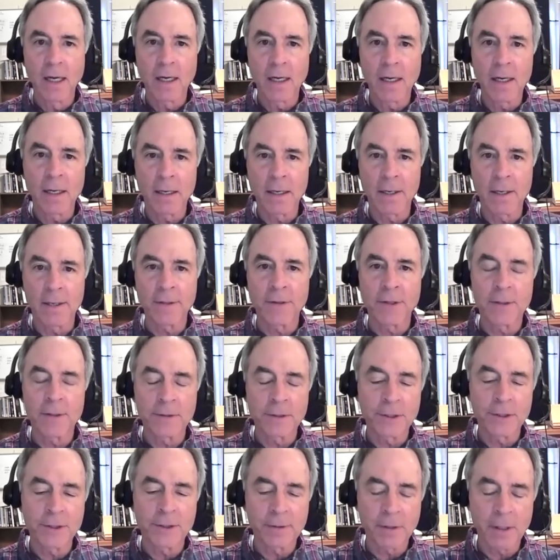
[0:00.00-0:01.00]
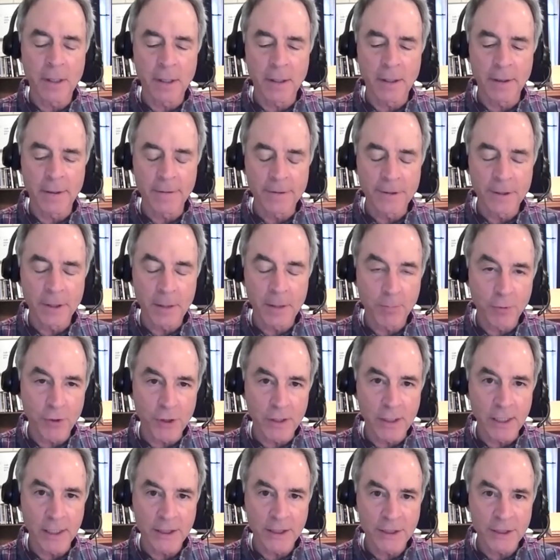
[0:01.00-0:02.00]
the
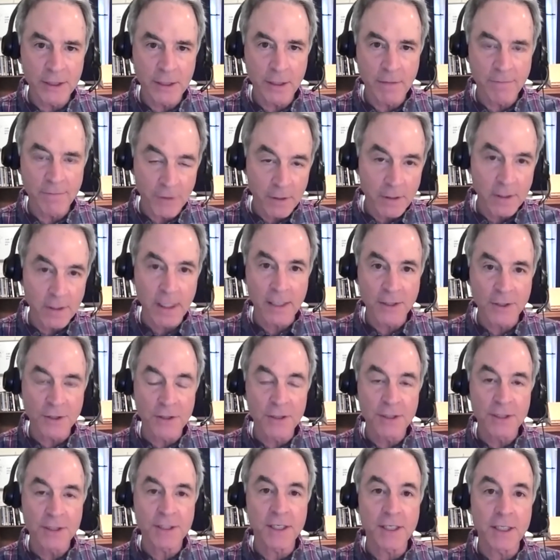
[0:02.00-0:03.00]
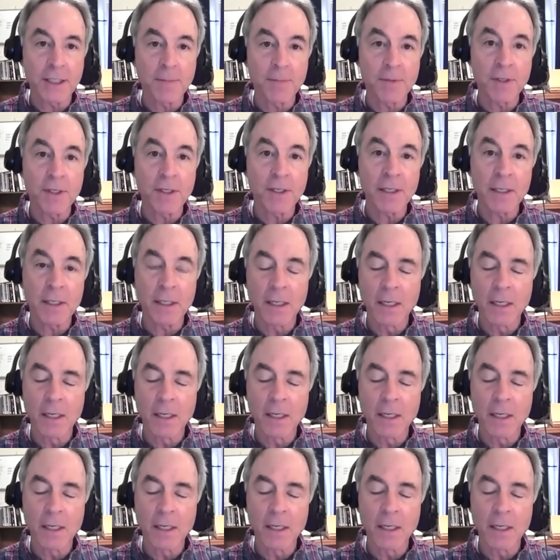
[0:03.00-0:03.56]
production of endogenous DMT.